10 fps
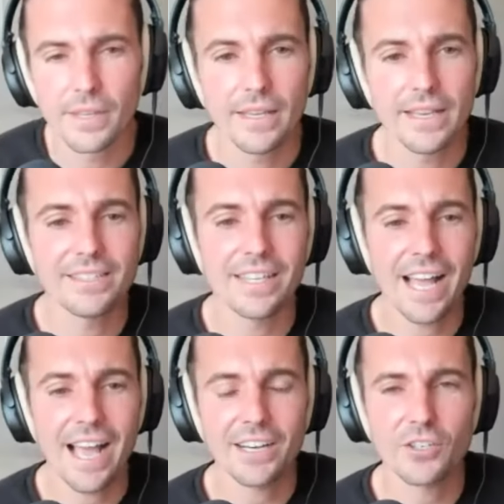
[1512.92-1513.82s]
Is it
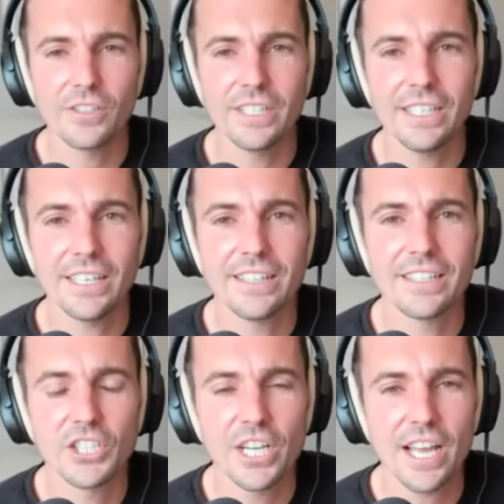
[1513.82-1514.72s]
actually in
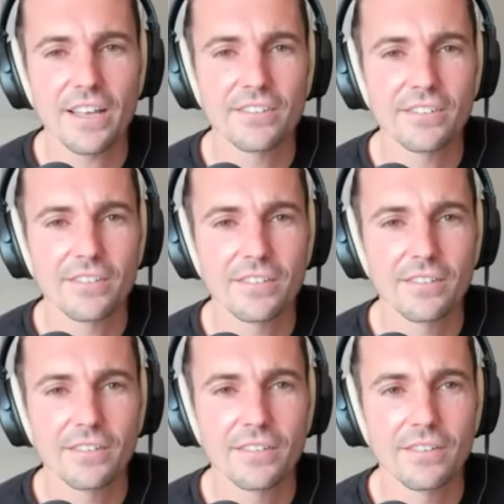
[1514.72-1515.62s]
the chest?
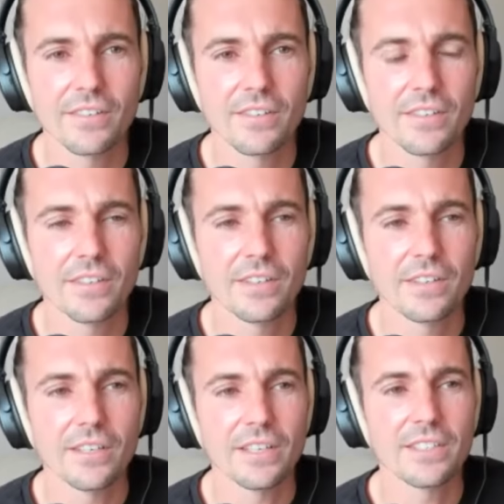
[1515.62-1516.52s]

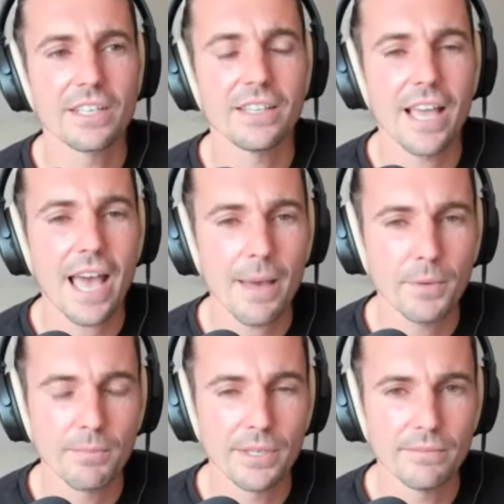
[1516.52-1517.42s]
Is it in the
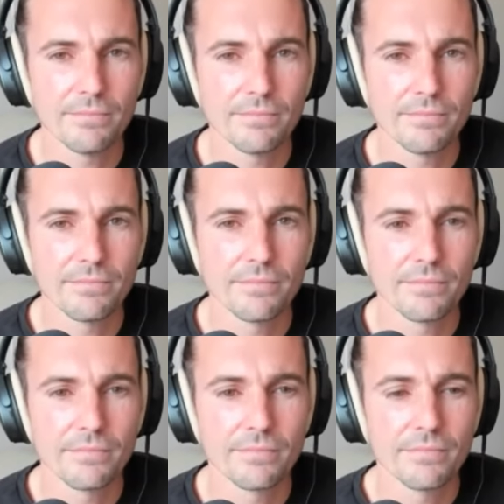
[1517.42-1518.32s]
abdomen?
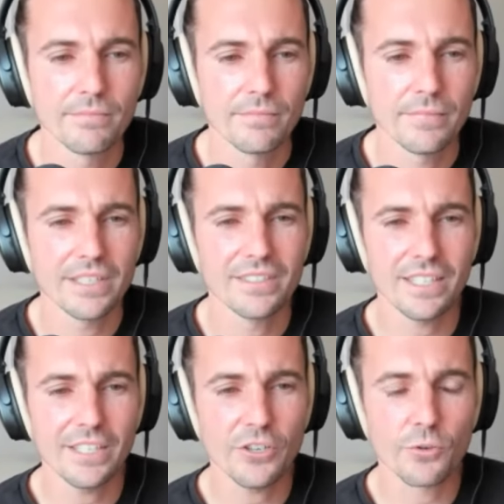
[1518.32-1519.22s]
Is
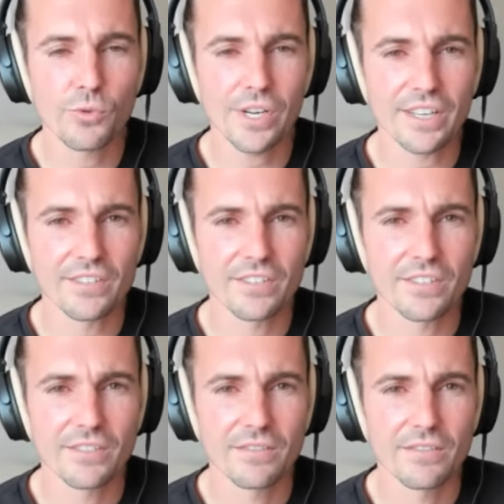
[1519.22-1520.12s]
it in your
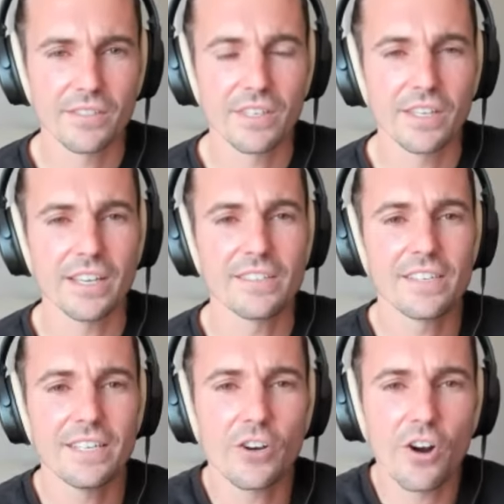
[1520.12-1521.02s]
wrists? Is
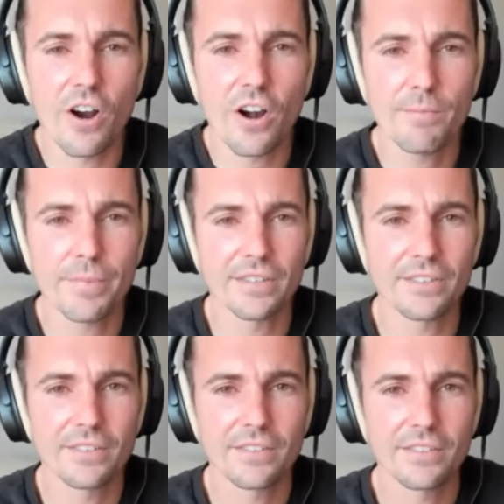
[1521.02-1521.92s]
it in your
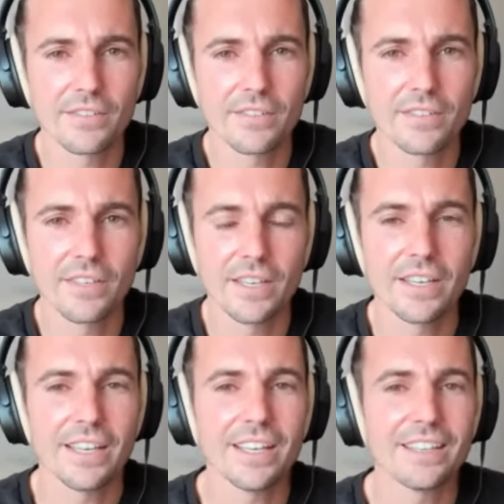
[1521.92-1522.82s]
armpits?
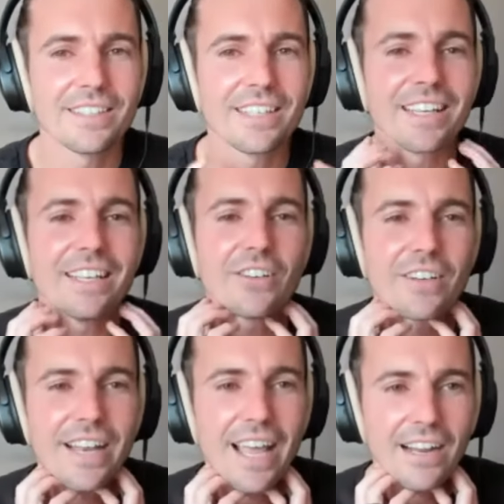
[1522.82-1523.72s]
Is it in your
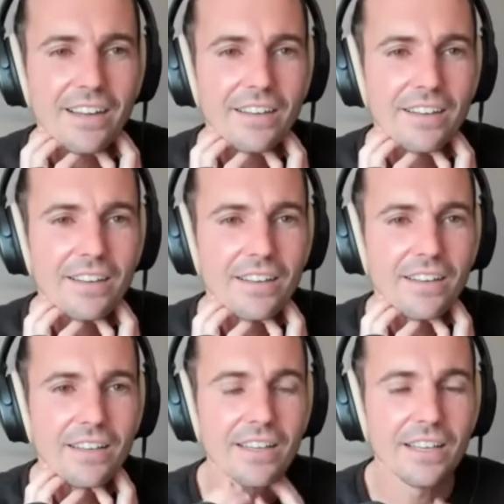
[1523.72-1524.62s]
neck?
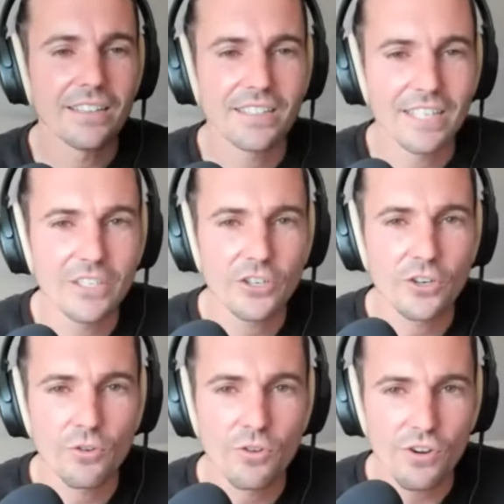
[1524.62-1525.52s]
Is it in your
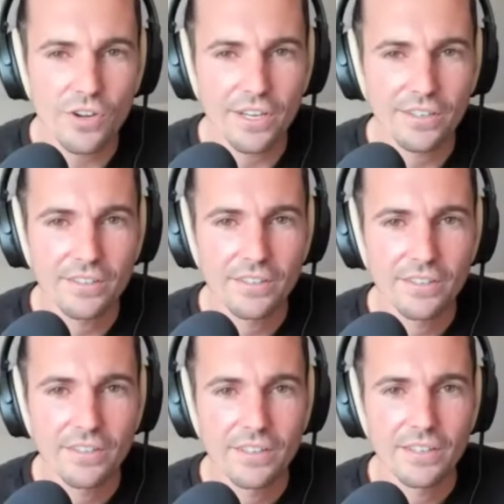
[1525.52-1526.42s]
groin?
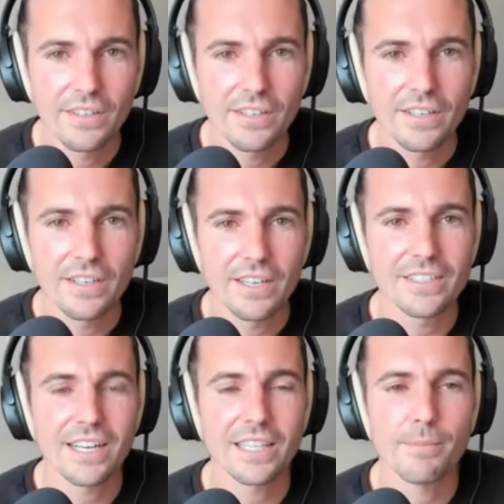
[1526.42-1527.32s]

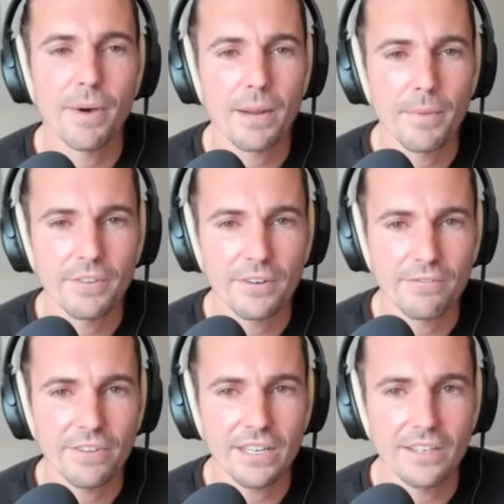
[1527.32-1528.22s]
Is it at the bottom of your
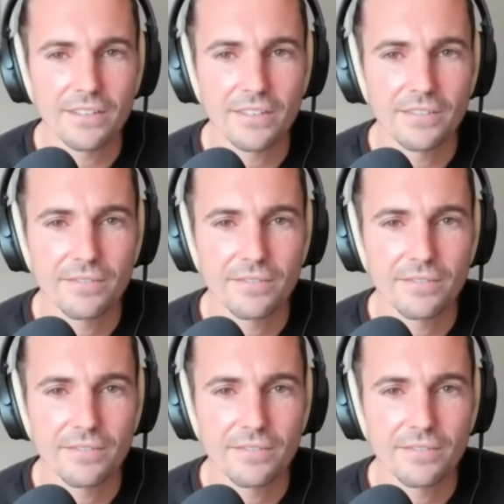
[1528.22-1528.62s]
feet?